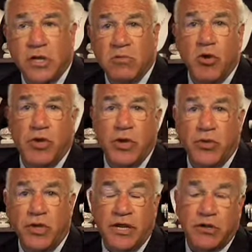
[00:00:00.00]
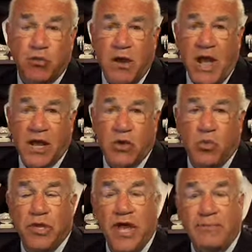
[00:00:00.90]
rhodium will not crack,
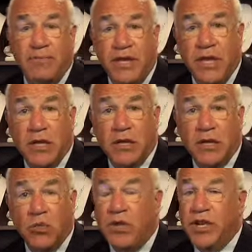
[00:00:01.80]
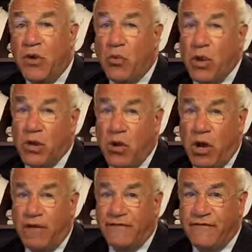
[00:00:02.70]
will not peel, will not wear
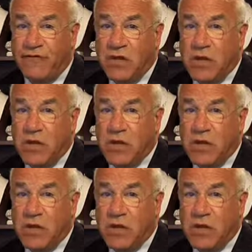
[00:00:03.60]
off.